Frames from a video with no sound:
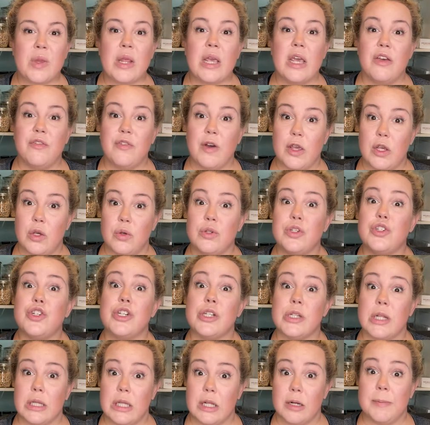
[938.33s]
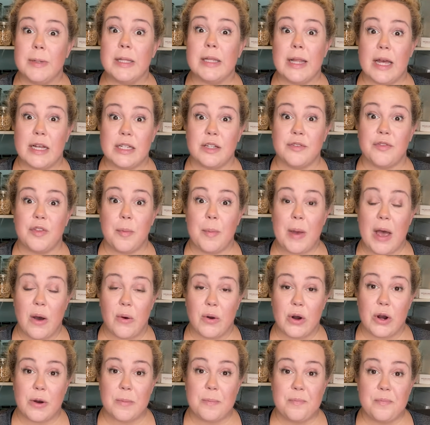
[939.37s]
if I use just a little bit less of the
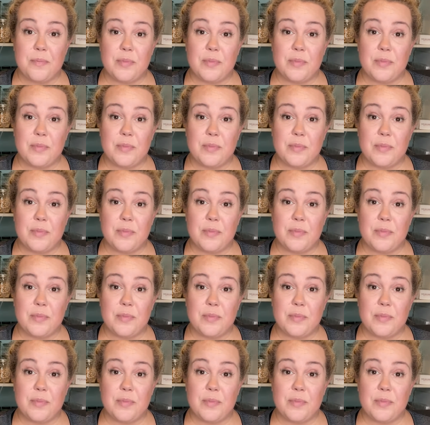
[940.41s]
powder.